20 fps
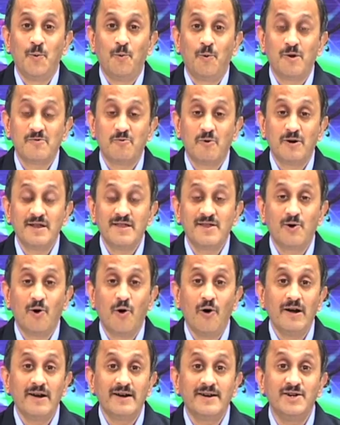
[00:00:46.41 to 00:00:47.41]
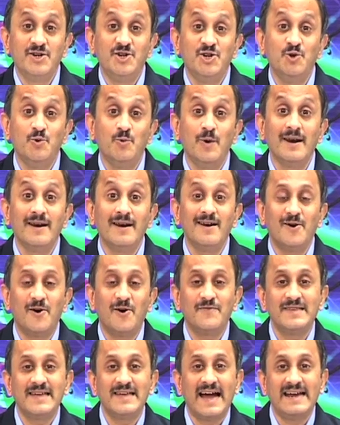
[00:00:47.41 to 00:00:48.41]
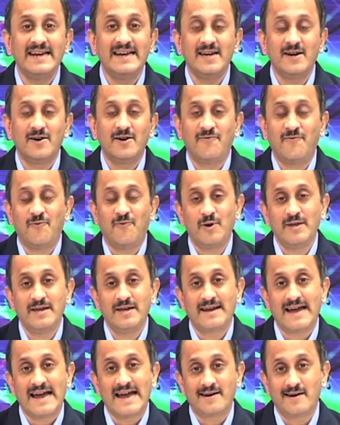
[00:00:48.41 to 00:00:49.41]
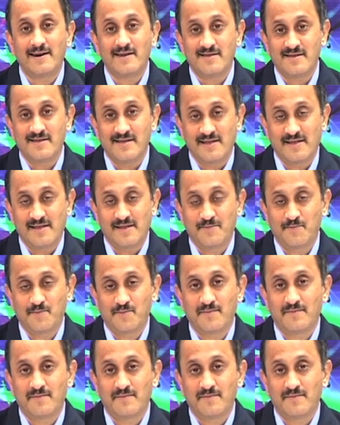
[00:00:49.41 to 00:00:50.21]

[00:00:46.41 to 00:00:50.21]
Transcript: was what is called a dual of the idea of Fourier analysis.